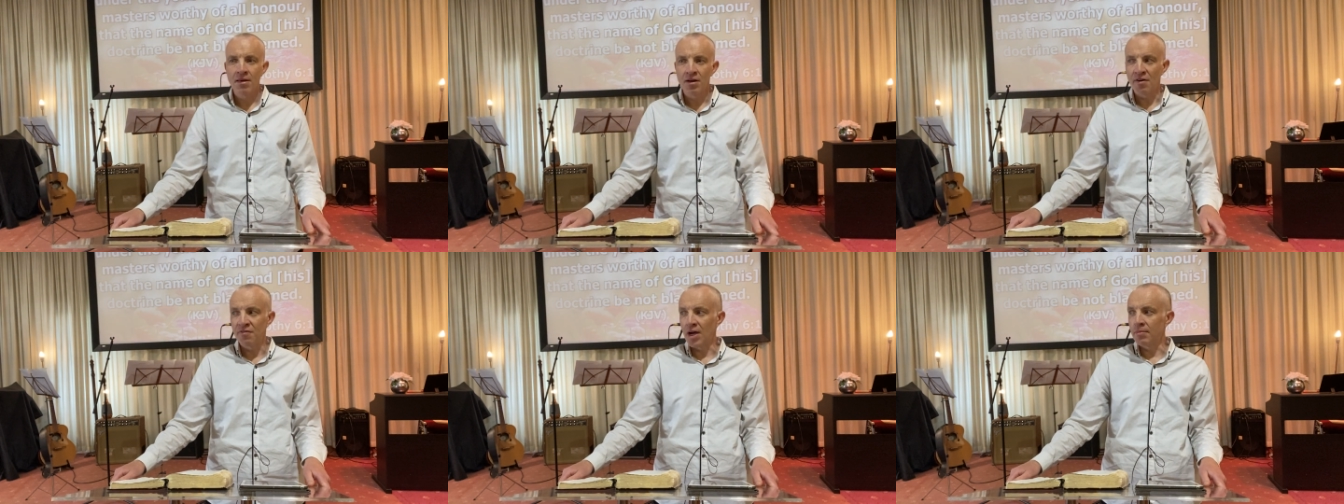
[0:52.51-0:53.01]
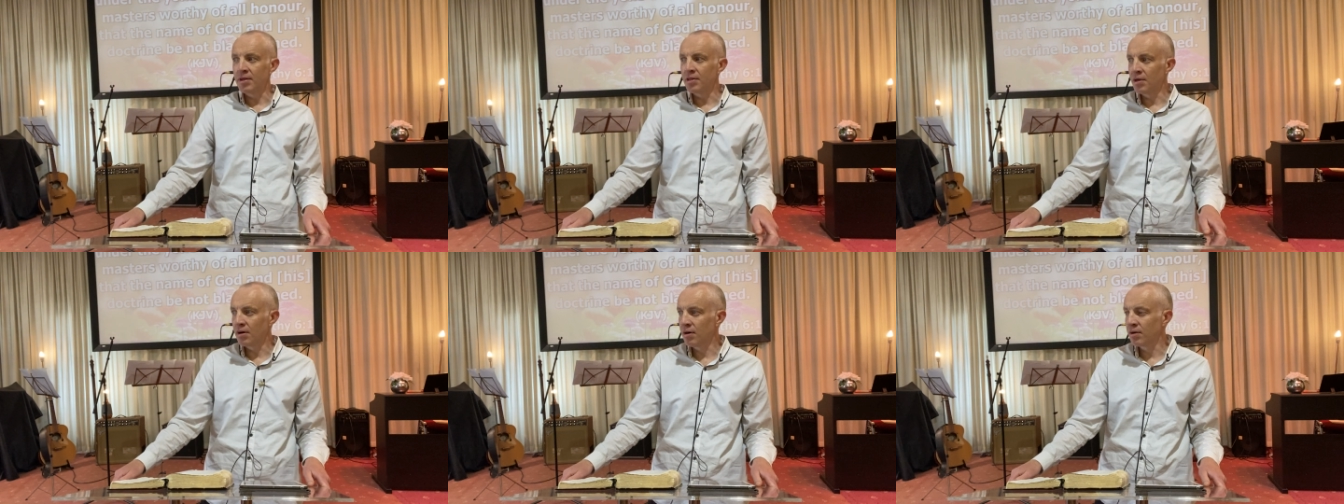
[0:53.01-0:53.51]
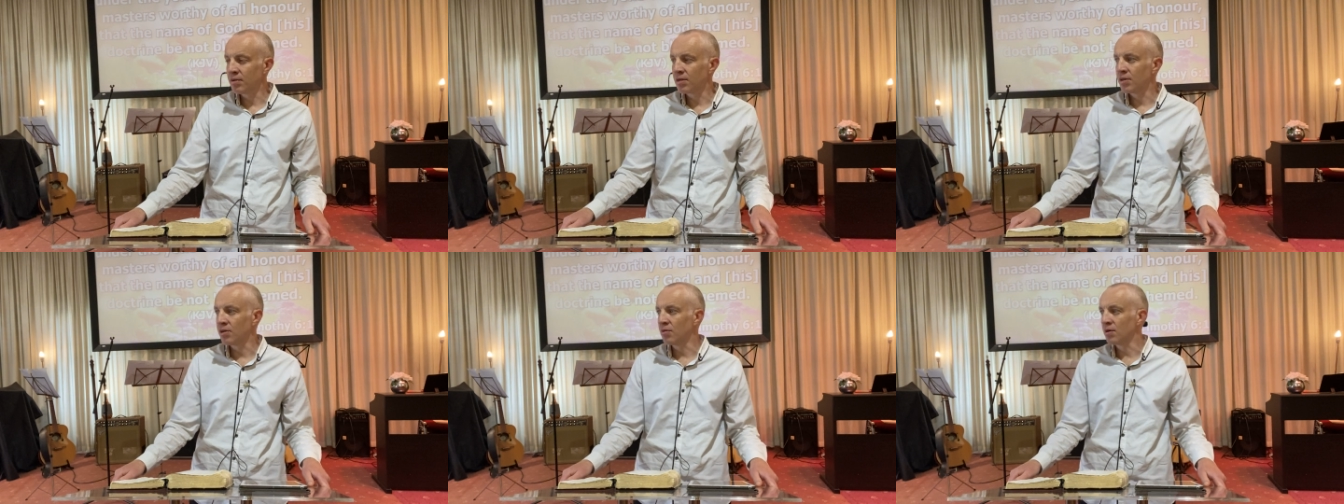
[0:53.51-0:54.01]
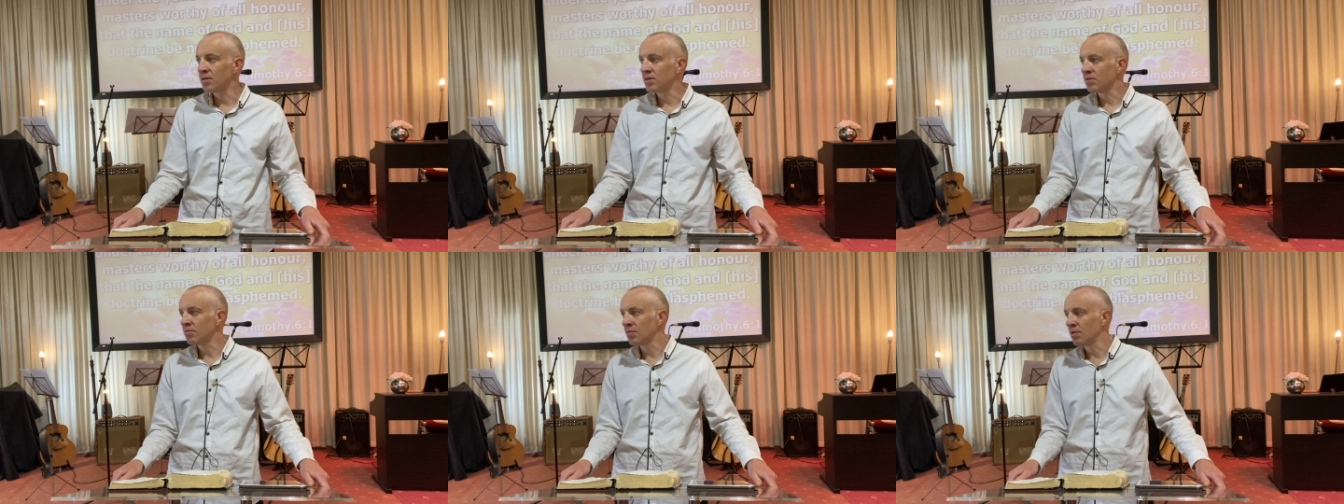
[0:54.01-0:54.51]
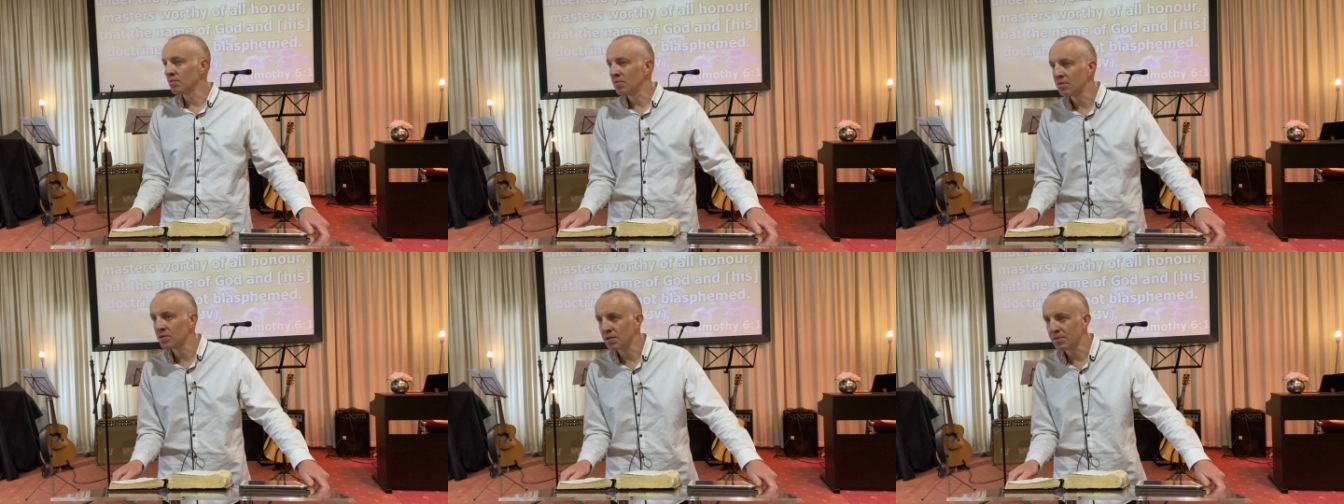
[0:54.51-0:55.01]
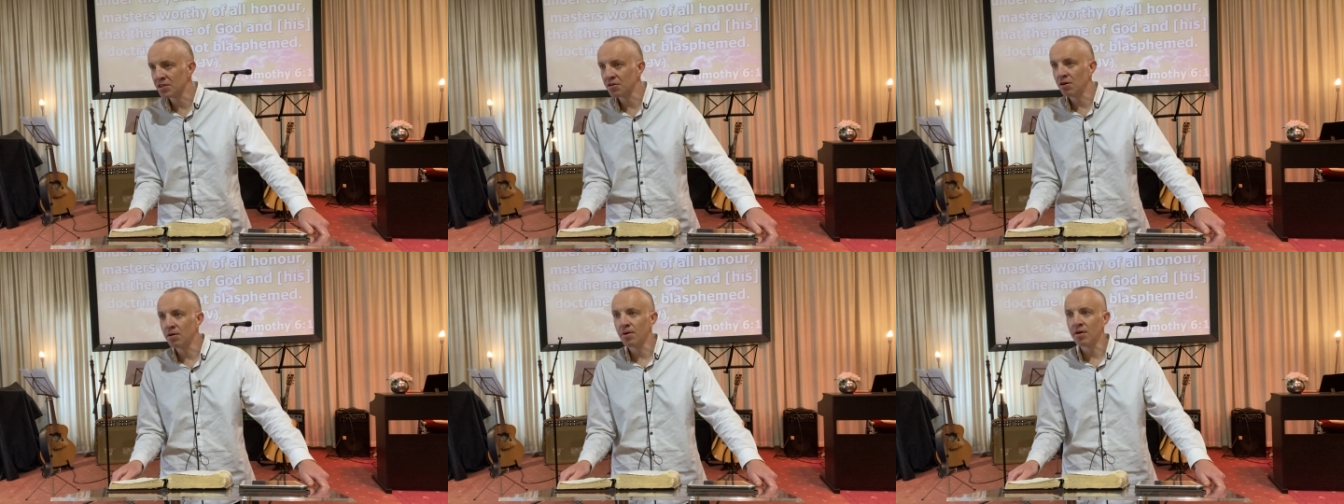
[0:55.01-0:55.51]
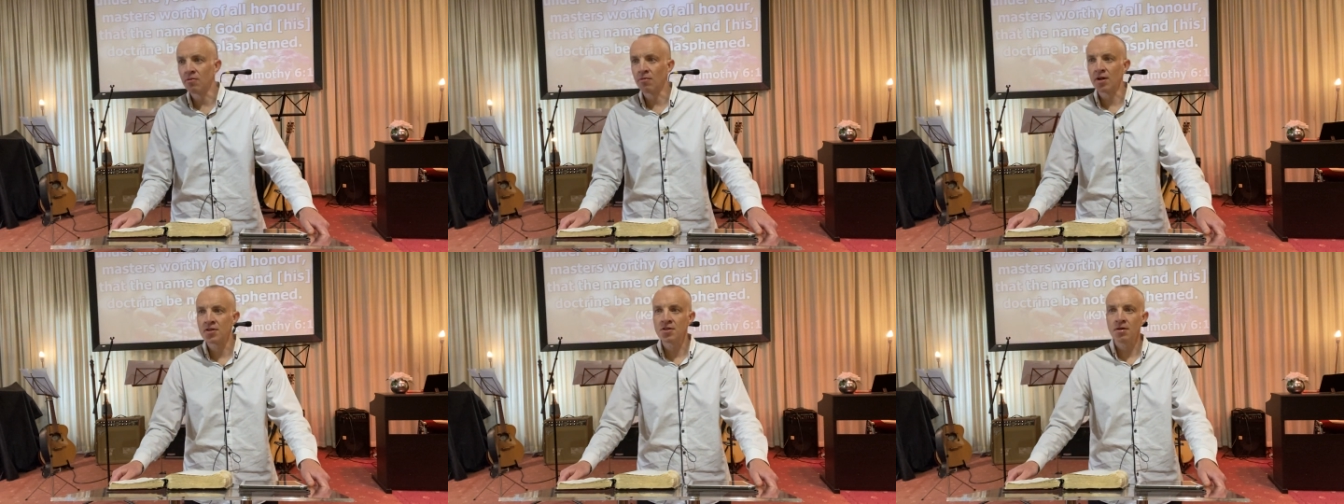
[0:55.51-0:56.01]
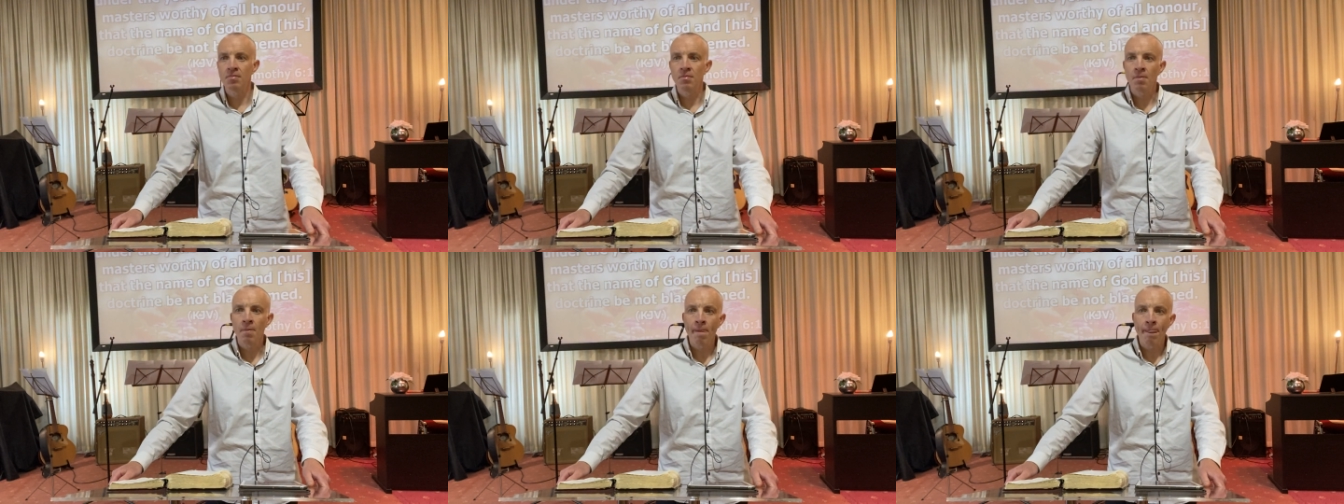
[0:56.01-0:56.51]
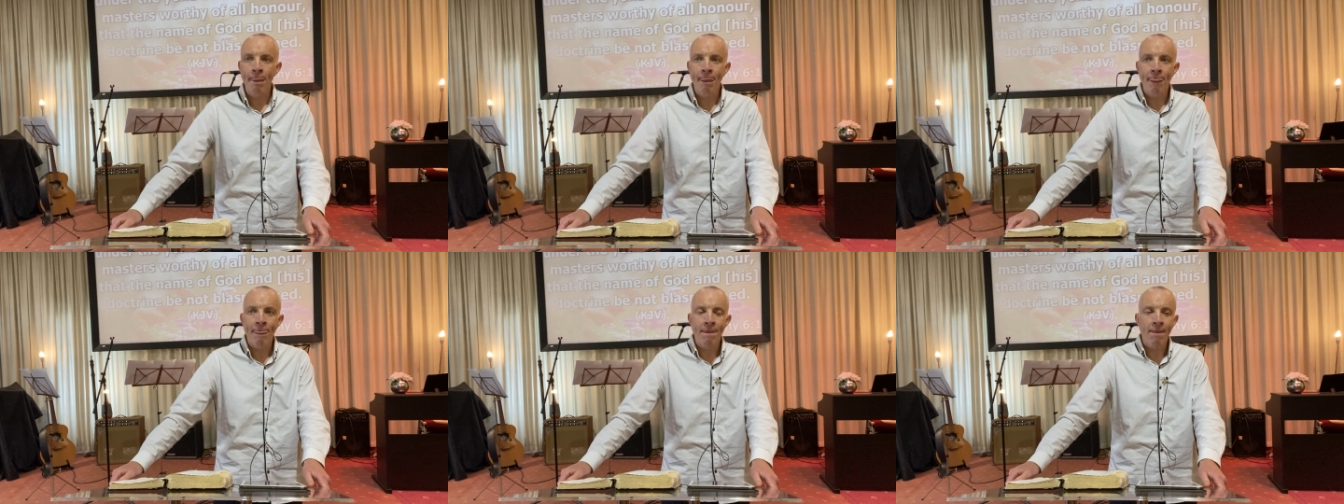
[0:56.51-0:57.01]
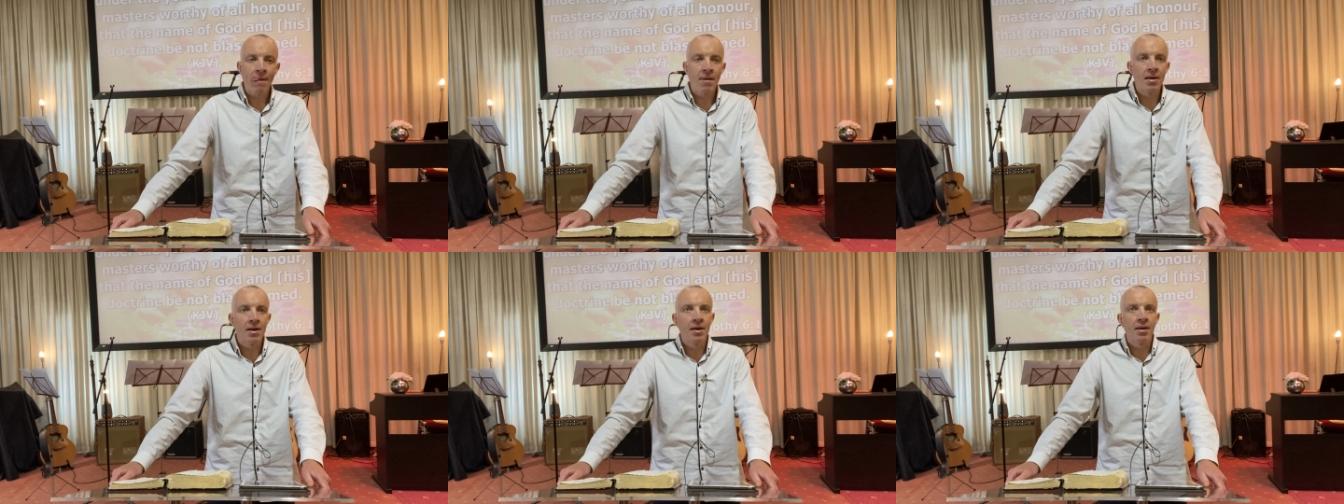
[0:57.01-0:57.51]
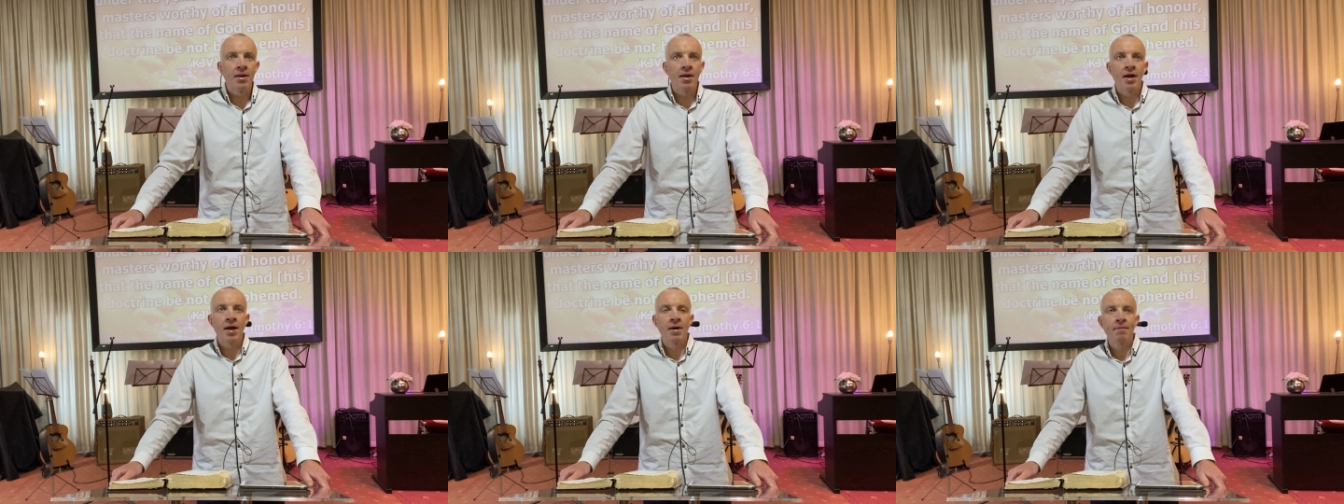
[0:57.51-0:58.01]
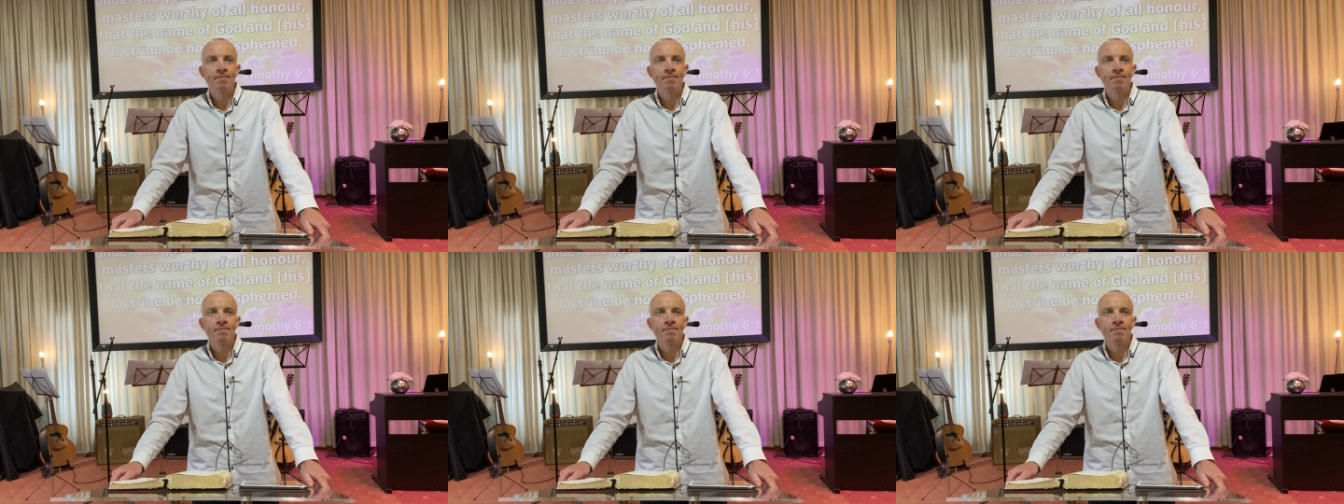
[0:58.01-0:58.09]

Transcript: a famine there, you know, which yeah. some of you heard about in WhatsApp. Yeah. And uh,